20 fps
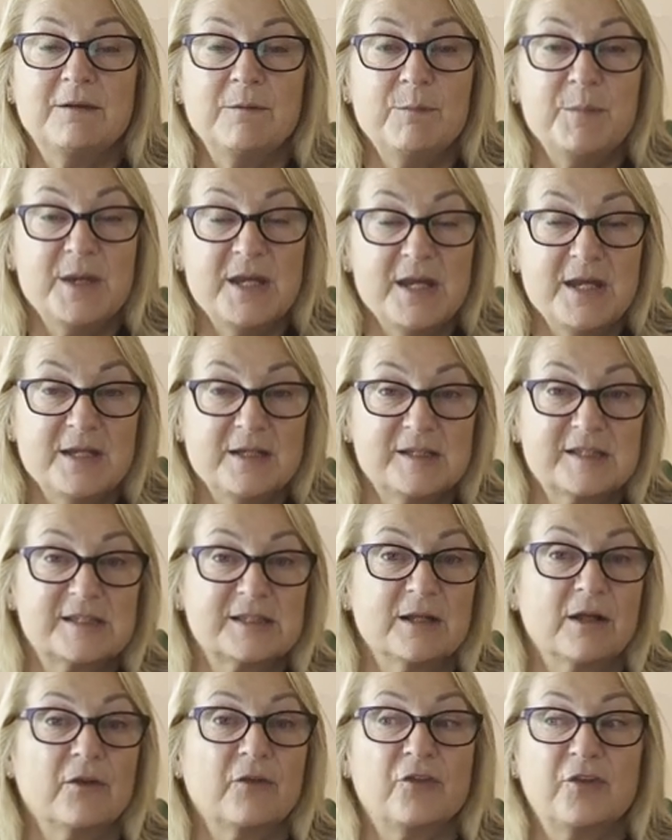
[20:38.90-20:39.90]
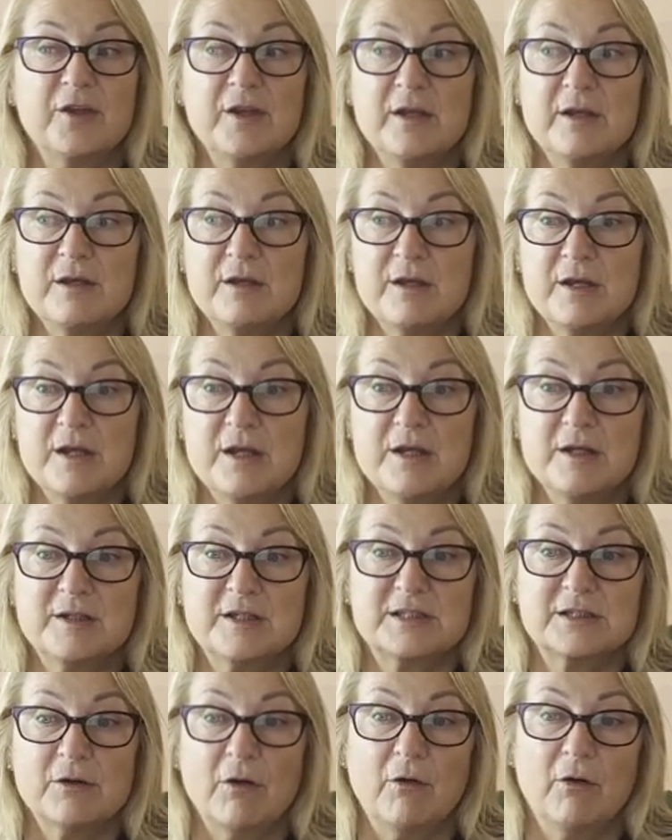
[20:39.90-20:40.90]
meets the
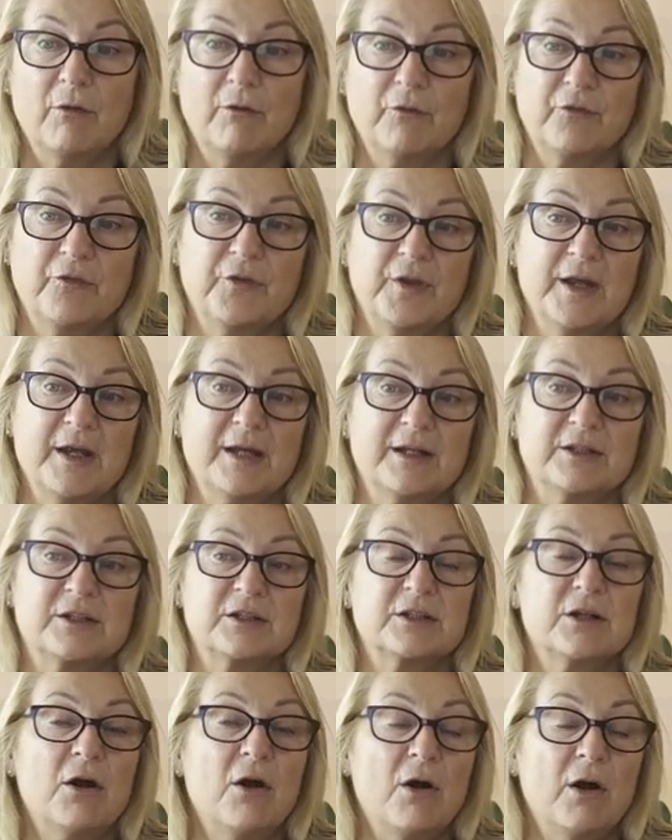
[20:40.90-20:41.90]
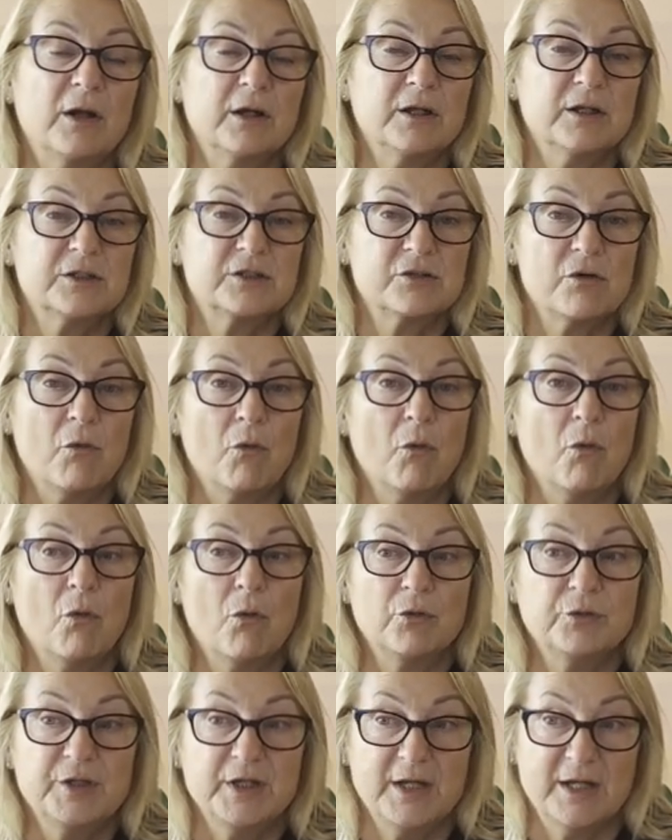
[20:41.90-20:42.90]
needs of their target
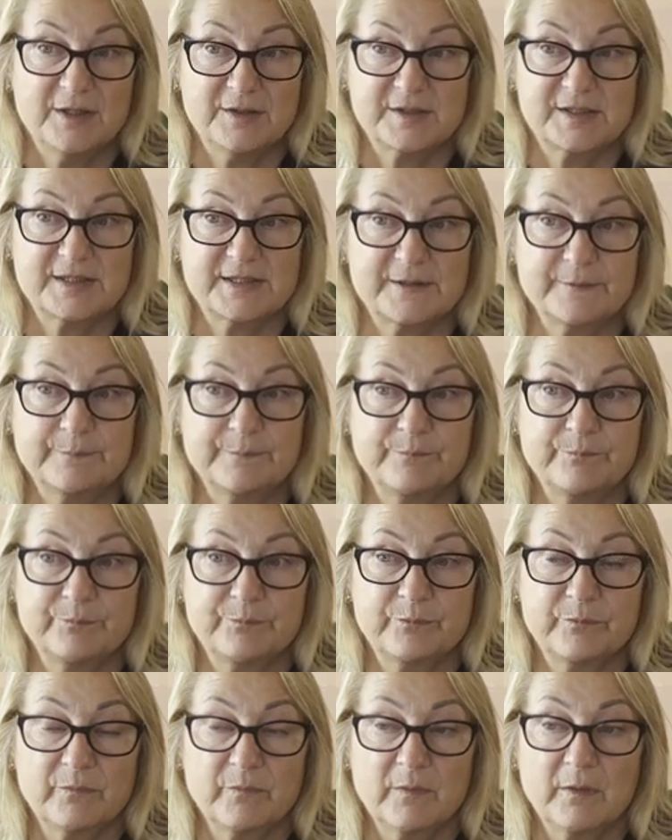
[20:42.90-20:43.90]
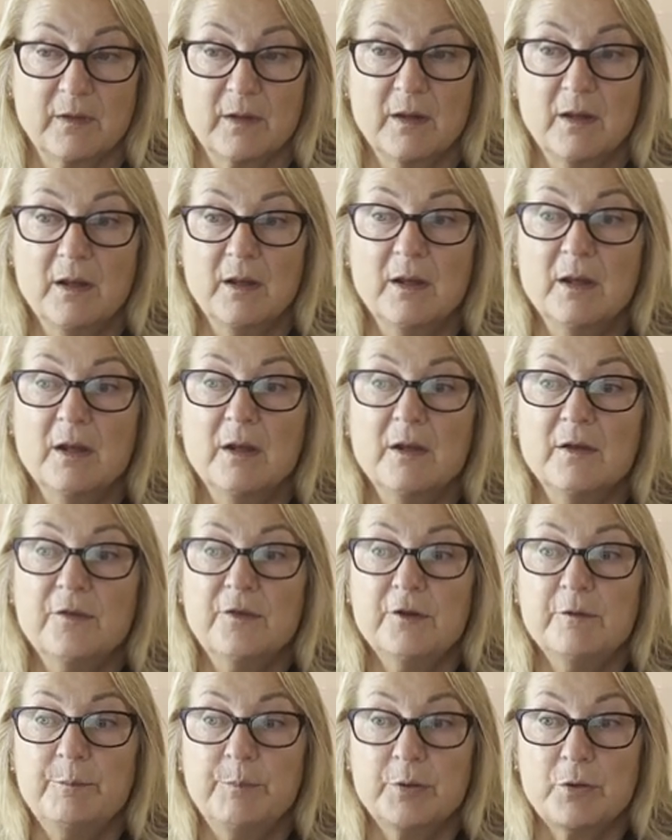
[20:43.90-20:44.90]
audience.
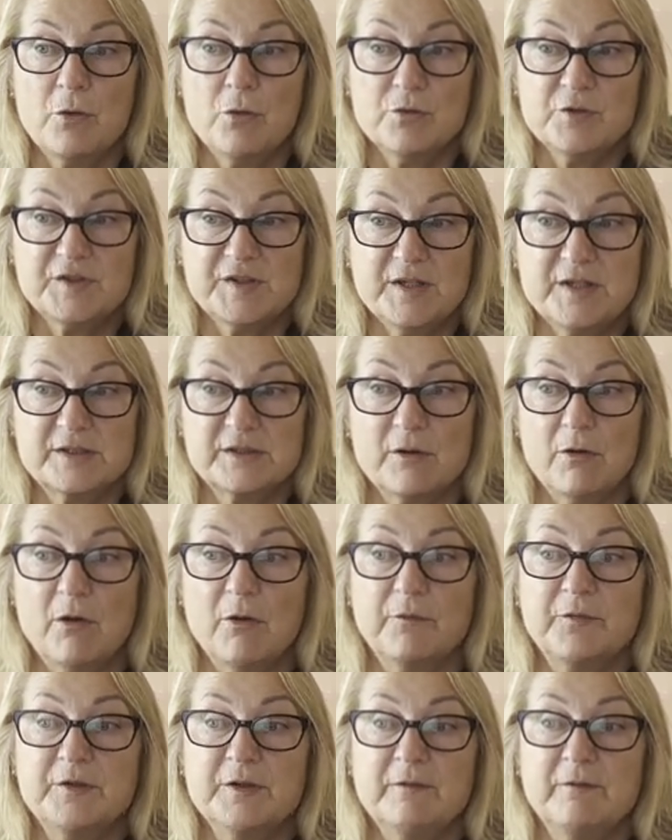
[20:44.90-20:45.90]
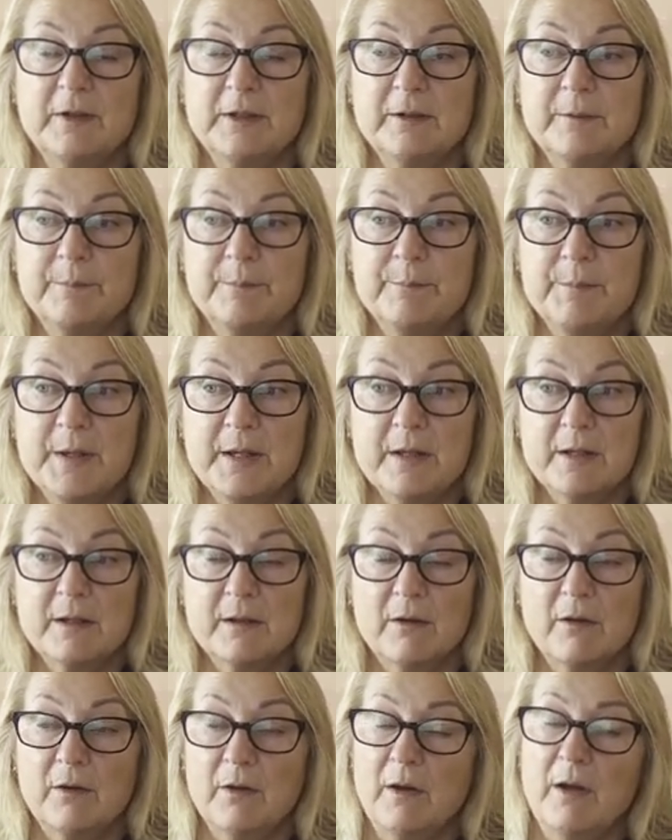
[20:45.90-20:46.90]
The process of
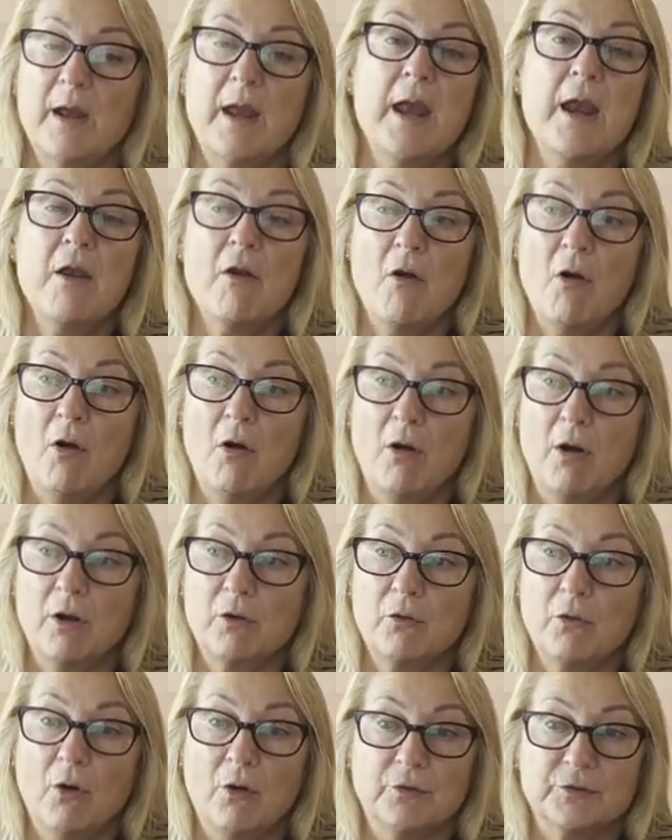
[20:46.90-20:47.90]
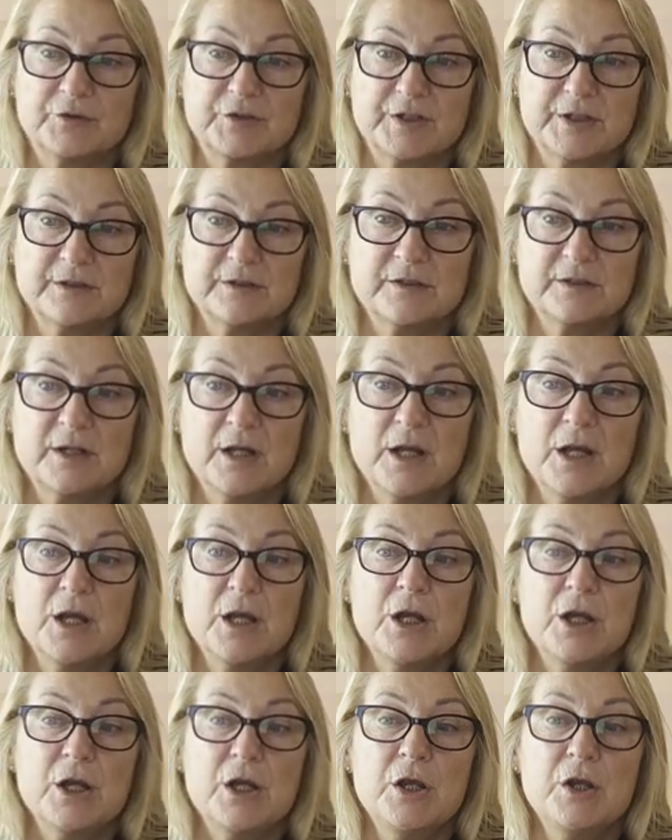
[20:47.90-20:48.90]
developing AR content
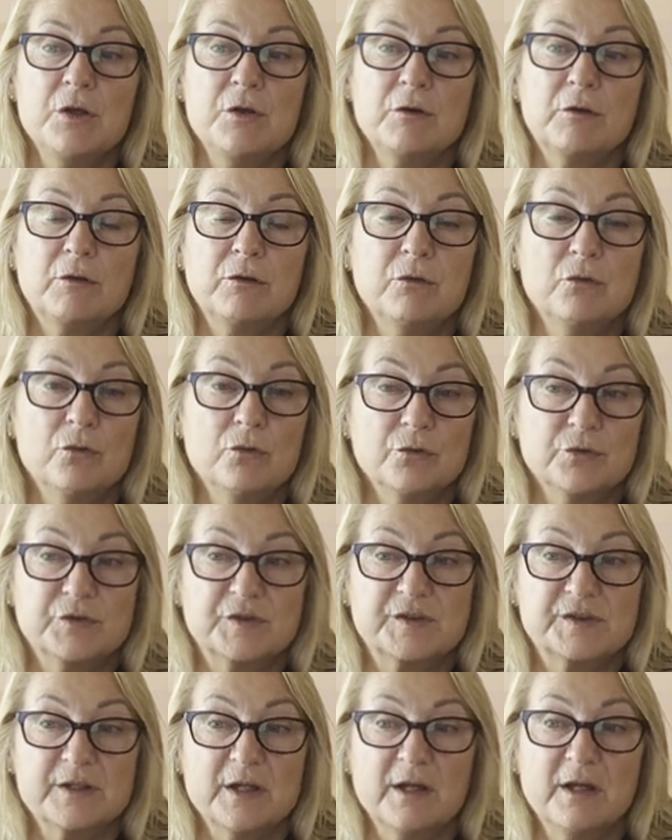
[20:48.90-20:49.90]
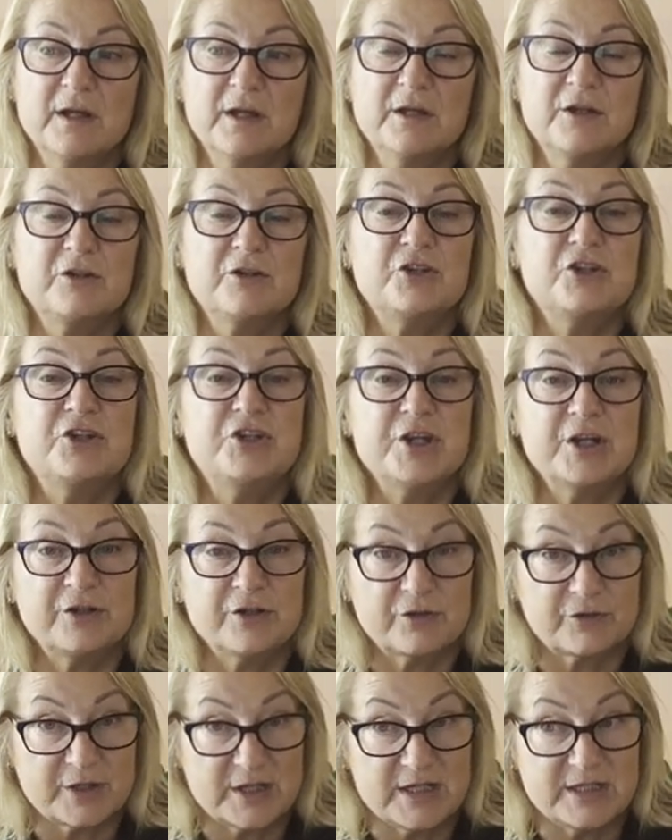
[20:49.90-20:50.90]
includes
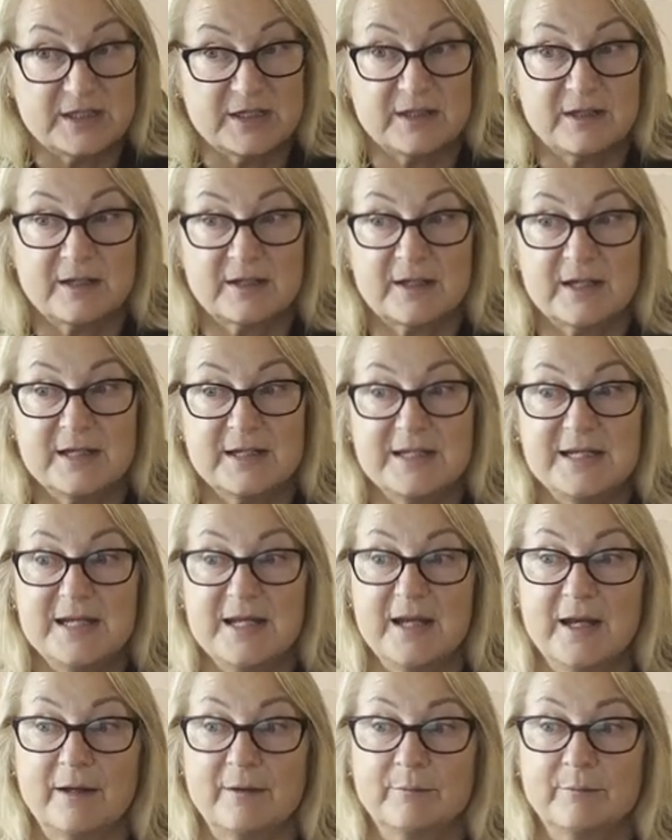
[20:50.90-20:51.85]
generating an idea,